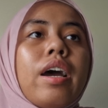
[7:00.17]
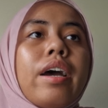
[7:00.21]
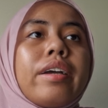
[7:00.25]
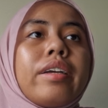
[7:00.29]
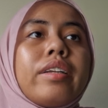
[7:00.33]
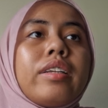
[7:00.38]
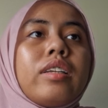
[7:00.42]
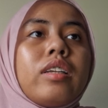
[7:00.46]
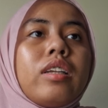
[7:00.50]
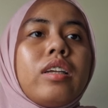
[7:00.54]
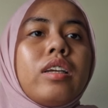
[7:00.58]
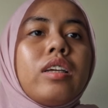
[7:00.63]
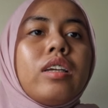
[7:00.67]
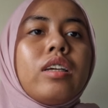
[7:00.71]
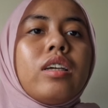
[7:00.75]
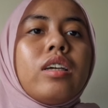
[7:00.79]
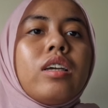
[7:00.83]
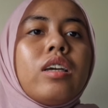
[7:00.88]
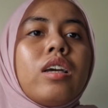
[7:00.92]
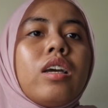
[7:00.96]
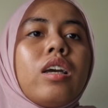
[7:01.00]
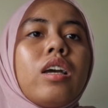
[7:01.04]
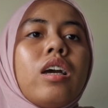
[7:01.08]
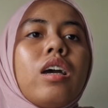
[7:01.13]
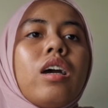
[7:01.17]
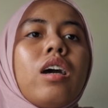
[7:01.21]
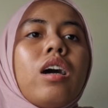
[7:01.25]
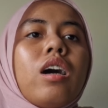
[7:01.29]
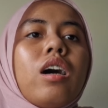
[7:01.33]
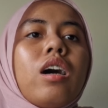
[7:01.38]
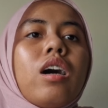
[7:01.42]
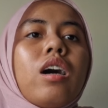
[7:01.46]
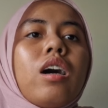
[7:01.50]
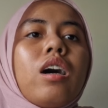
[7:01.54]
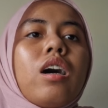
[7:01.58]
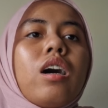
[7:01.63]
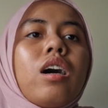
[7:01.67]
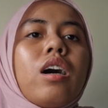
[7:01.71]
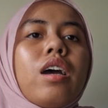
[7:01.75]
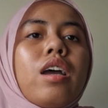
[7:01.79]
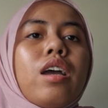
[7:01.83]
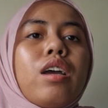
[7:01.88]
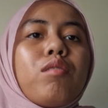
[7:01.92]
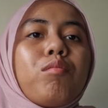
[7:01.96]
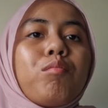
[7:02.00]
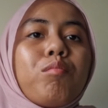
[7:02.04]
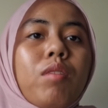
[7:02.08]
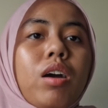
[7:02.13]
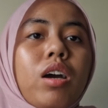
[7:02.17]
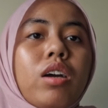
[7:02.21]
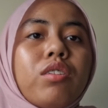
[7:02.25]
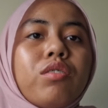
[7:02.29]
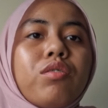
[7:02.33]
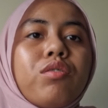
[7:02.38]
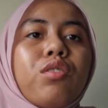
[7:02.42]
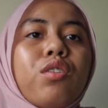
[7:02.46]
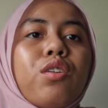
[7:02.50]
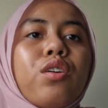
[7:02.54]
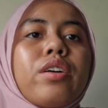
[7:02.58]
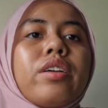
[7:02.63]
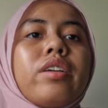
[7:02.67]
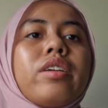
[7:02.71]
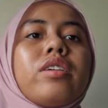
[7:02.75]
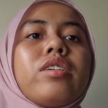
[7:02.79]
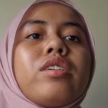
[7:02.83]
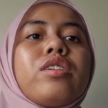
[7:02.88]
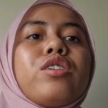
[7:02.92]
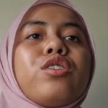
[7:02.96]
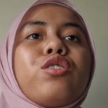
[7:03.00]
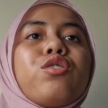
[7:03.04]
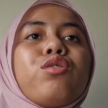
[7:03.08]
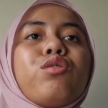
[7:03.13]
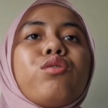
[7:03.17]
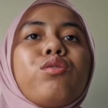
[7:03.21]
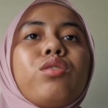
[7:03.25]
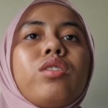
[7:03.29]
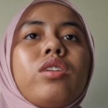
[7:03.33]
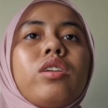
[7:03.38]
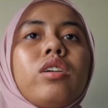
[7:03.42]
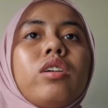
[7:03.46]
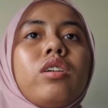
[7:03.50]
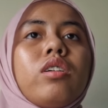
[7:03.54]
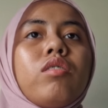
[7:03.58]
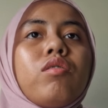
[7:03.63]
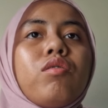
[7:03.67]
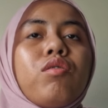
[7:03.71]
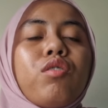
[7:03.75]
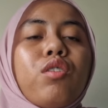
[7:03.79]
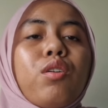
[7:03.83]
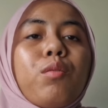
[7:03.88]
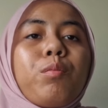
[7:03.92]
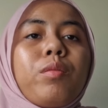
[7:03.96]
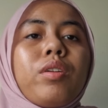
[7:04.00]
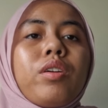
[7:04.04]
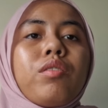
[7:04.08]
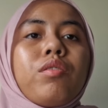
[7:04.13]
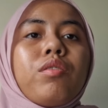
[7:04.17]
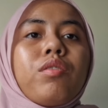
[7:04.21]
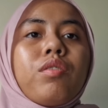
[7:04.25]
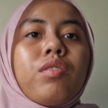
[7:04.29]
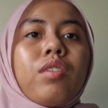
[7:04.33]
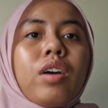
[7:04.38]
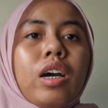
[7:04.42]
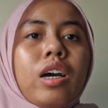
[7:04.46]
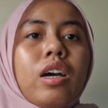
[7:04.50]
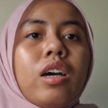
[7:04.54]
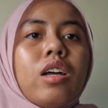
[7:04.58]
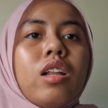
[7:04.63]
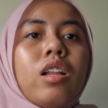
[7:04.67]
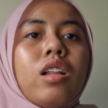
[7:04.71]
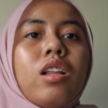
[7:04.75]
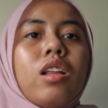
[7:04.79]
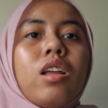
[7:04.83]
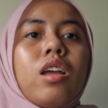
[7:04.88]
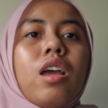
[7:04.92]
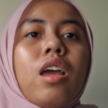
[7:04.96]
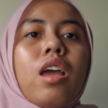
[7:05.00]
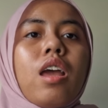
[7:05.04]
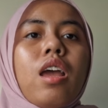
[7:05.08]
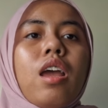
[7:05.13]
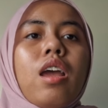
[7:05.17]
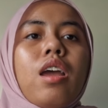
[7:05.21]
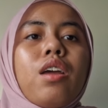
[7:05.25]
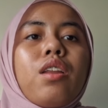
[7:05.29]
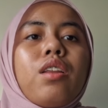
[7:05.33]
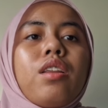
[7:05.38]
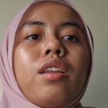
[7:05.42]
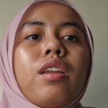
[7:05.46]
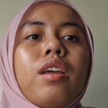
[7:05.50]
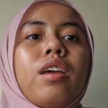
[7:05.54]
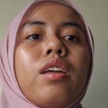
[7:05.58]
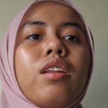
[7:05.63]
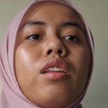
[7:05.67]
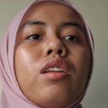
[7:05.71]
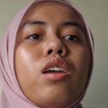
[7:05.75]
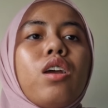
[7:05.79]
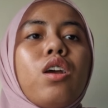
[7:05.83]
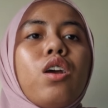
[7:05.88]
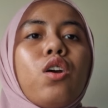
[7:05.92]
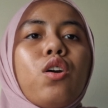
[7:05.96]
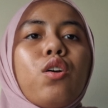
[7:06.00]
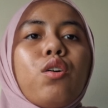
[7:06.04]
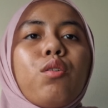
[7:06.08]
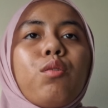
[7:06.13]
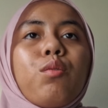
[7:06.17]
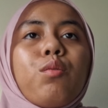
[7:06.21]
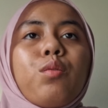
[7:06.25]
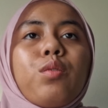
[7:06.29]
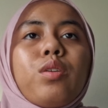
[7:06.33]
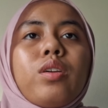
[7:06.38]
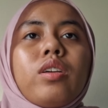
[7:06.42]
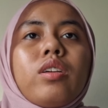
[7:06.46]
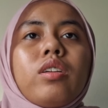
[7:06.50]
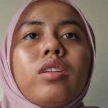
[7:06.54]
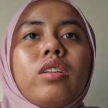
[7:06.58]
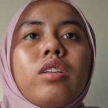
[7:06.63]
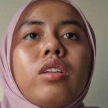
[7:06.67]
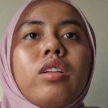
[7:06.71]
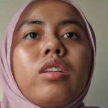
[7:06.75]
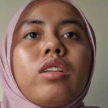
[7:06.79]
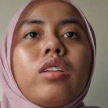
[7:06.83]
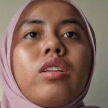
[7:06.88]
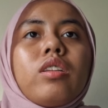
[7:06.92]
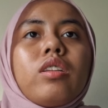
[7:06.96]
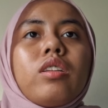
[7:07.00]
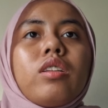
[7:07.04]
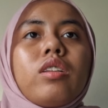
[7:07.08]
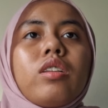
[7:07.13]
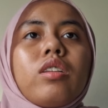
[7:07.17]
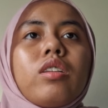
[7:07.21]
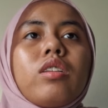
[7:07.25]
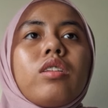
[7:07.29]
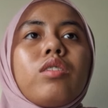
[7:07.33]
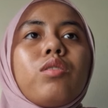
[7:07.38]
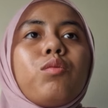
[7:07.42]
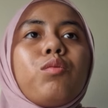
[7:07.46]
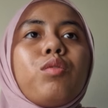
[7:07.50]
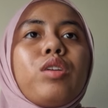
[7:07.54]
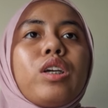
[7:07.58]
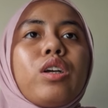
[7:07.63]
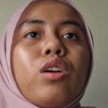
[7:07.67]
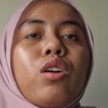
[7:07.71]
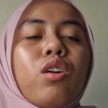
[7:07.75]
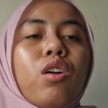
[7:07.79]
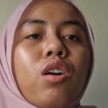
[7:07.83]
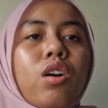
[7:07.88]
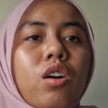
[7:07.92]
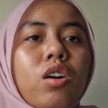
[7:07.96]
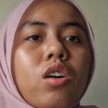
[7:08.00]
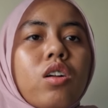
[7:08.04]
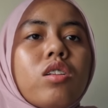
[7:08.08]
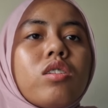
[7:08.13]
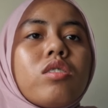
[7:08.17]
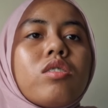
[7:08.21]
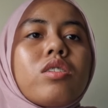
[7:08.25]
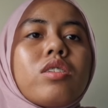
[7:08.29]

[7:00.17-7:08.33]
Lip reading: ID, and mark for each student from the file, and then we call